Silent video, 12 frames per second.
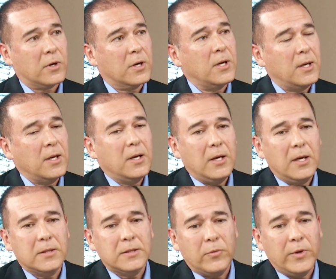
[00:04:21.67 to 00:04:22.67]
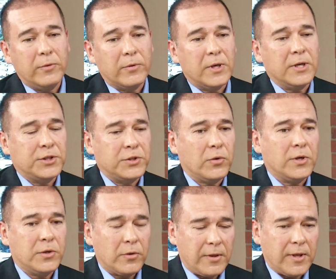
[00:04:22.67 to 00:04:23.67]
Mm -hmm. And so we really enjoy
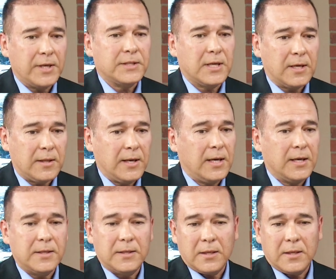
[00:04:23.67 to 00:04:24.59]
doing things like that.